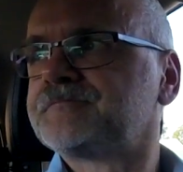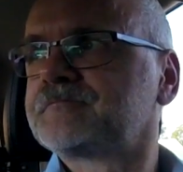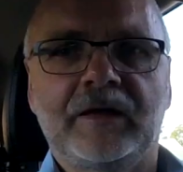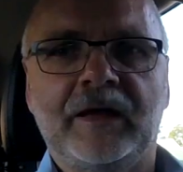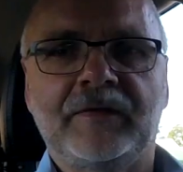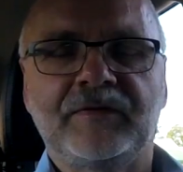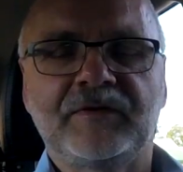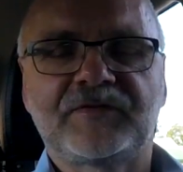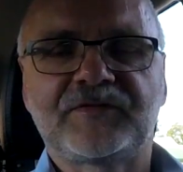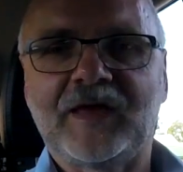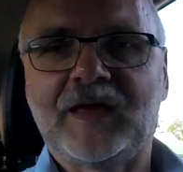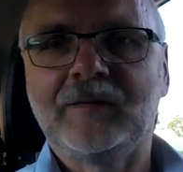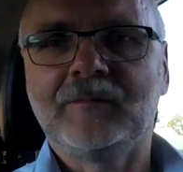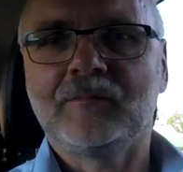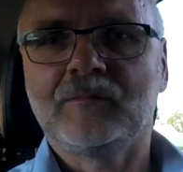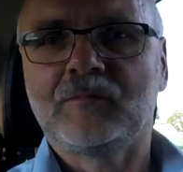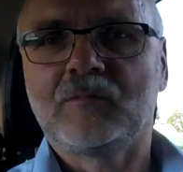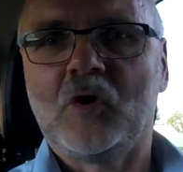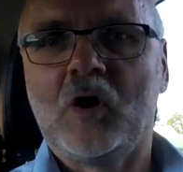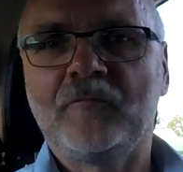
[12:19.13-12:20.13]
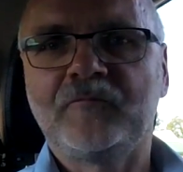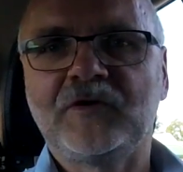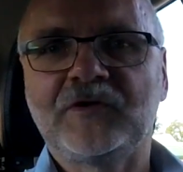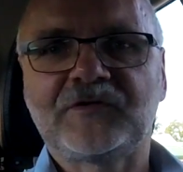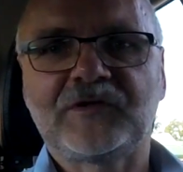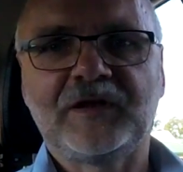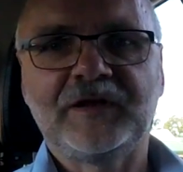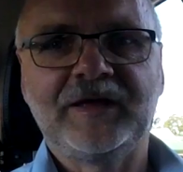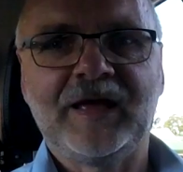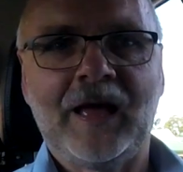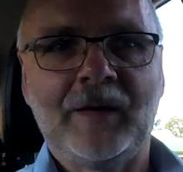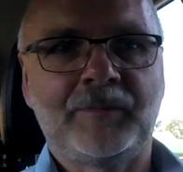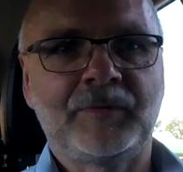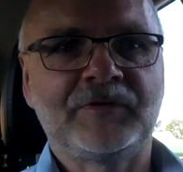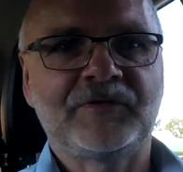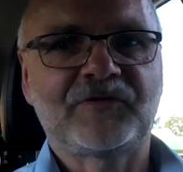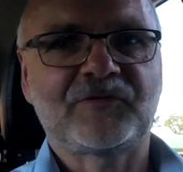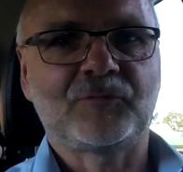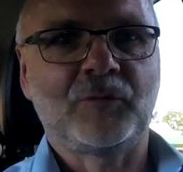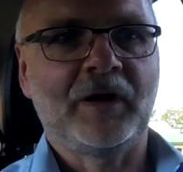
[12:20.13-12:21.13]
And the same obviously
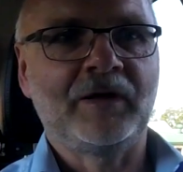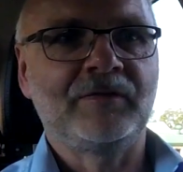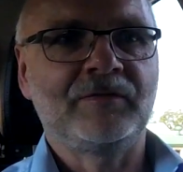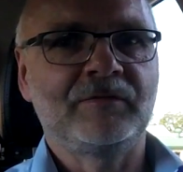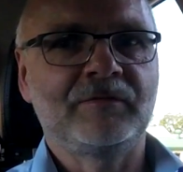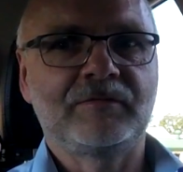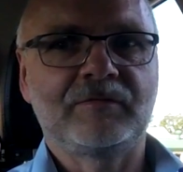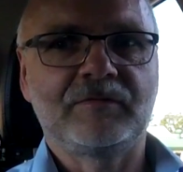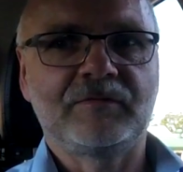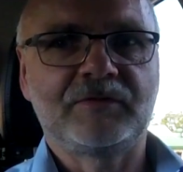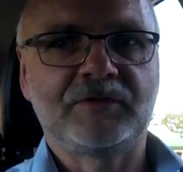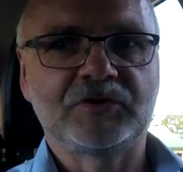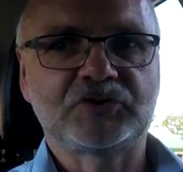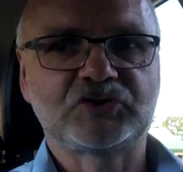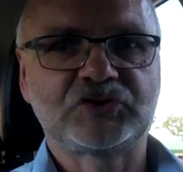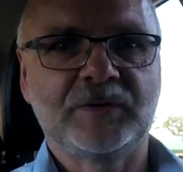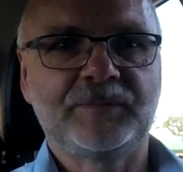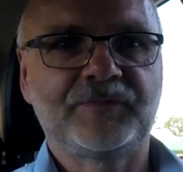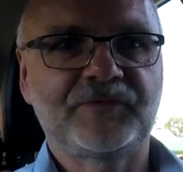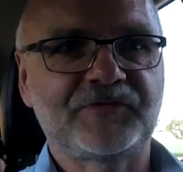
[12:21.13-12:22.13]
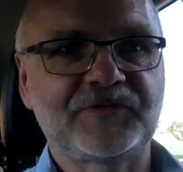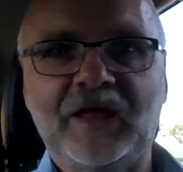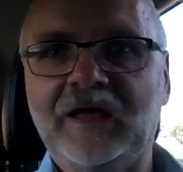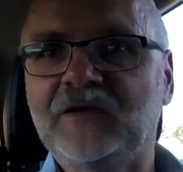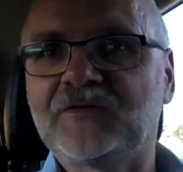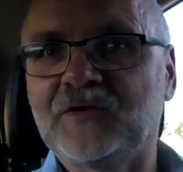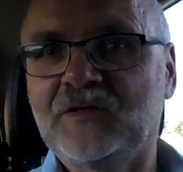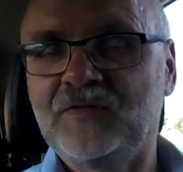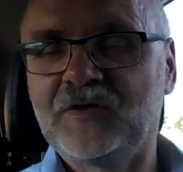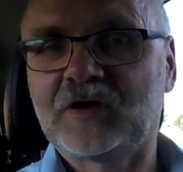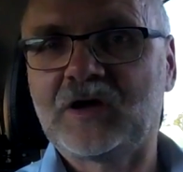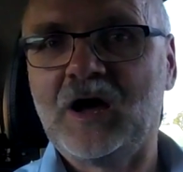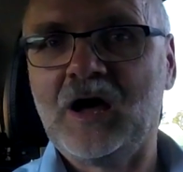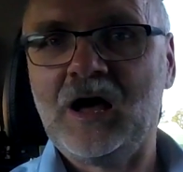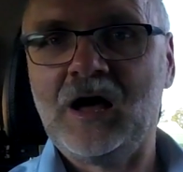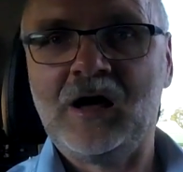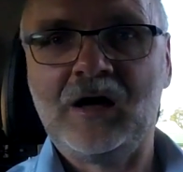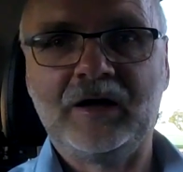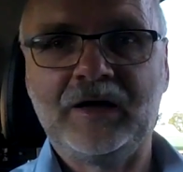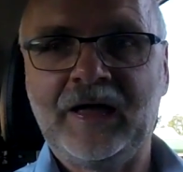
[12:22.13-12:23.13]
happens when the chip stays in the
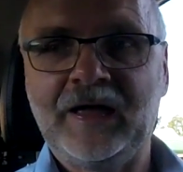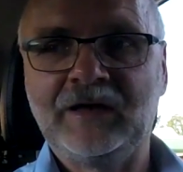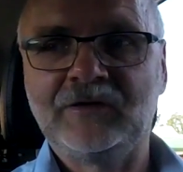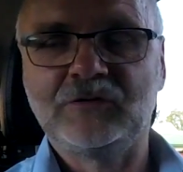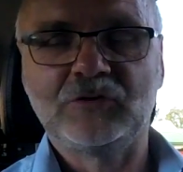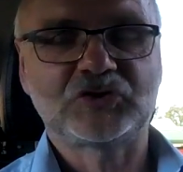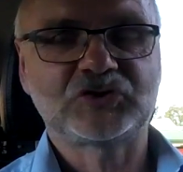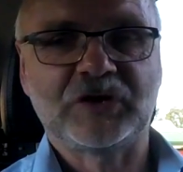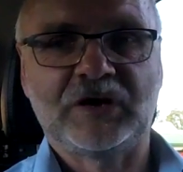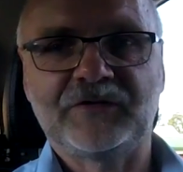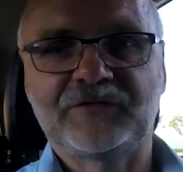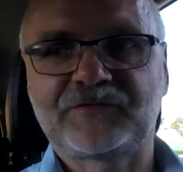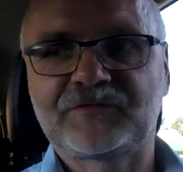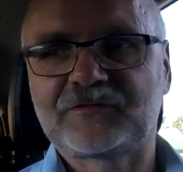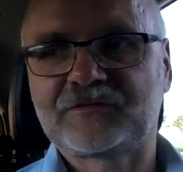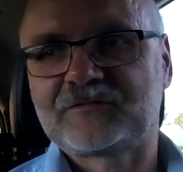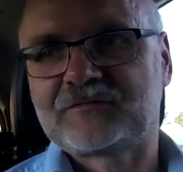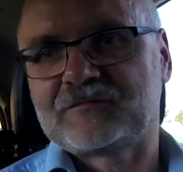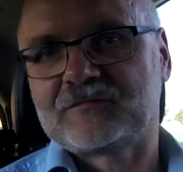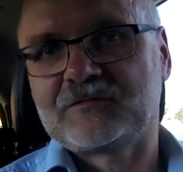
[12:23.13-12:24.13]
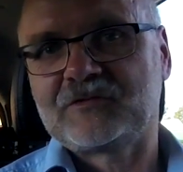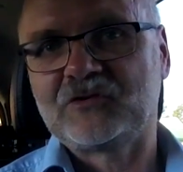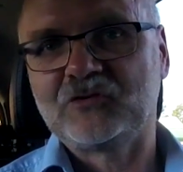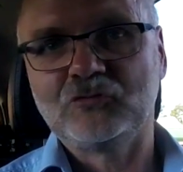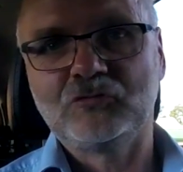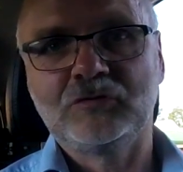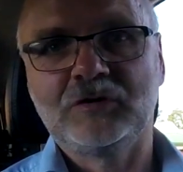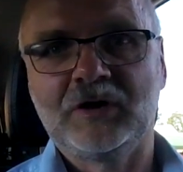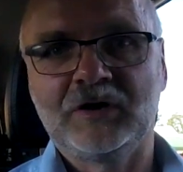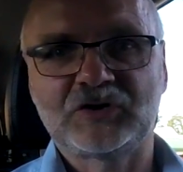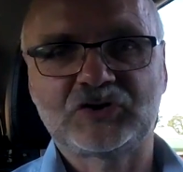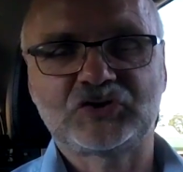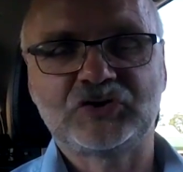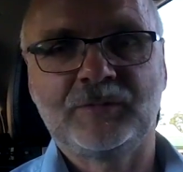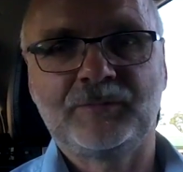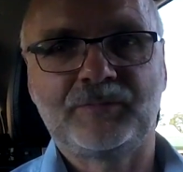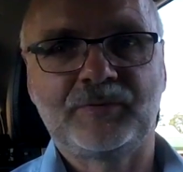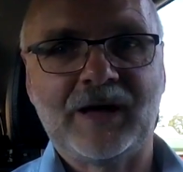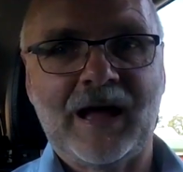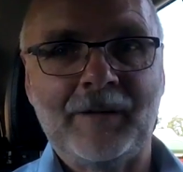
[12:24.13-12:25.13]
car and you just do a
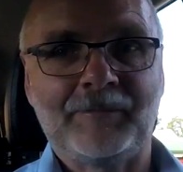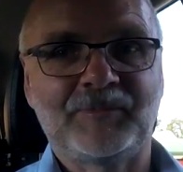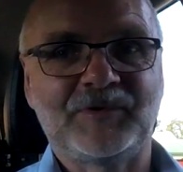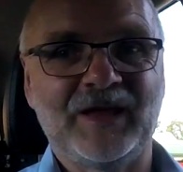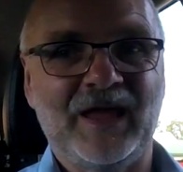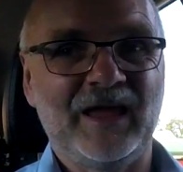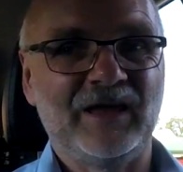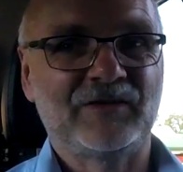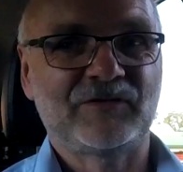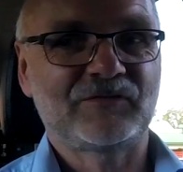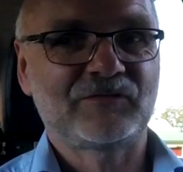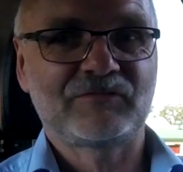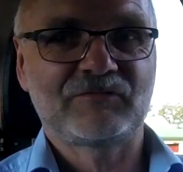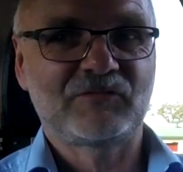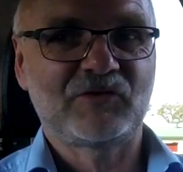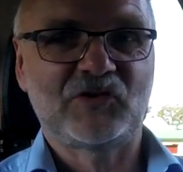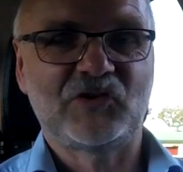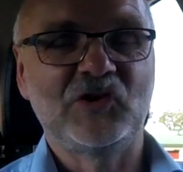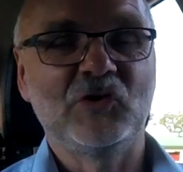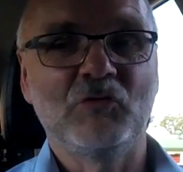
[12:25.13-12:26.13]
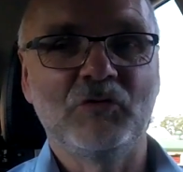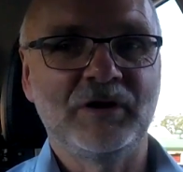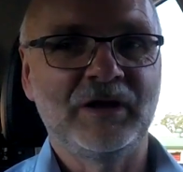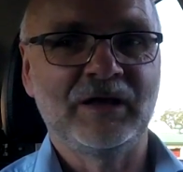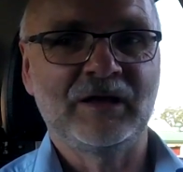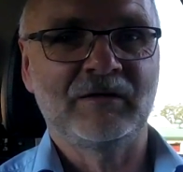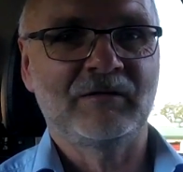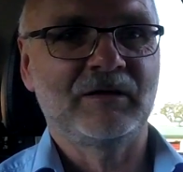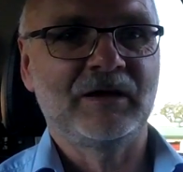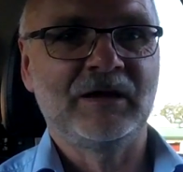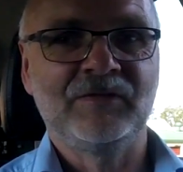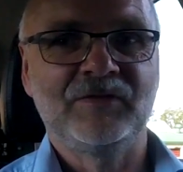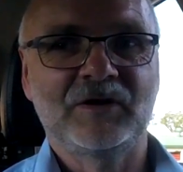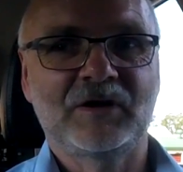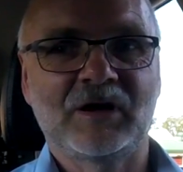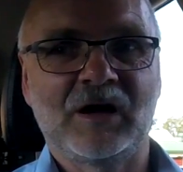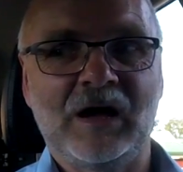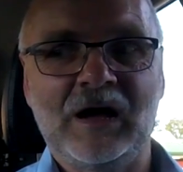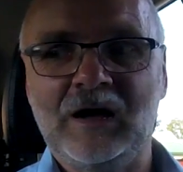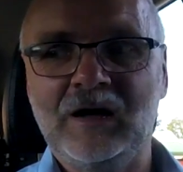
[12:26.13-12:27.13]
chip update tuning in the
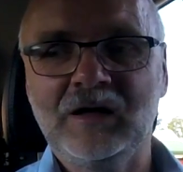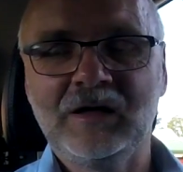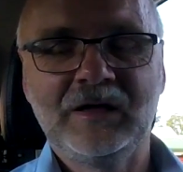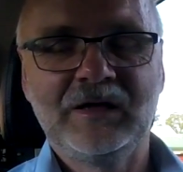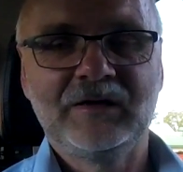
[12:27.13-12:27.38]
car.